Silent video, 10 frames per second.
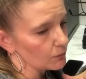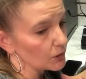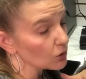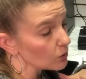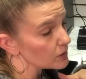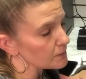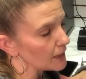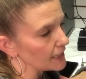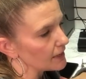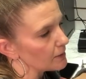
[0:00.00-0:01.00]
We don't always
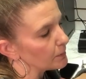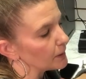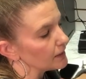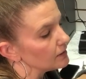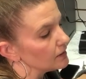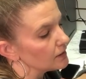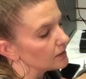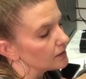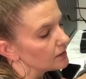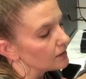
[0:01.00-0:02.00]
make it, but
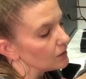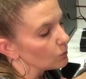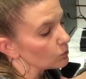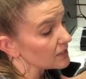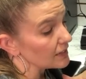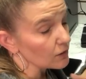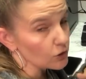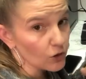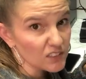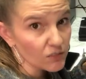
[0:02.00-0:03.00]
we'll send out
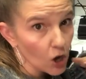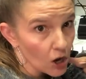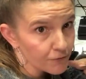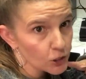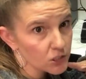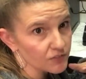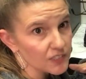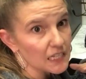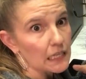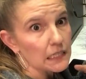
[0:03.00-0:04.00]
aggressive offers if it's
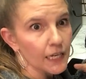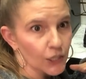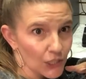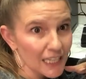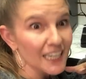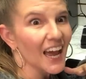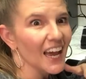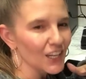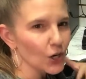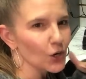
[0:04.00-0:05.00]
getting later in the day,
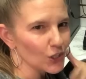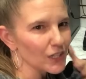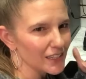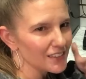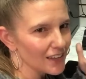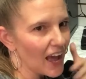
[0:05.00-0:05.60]
you know, yeah, sure.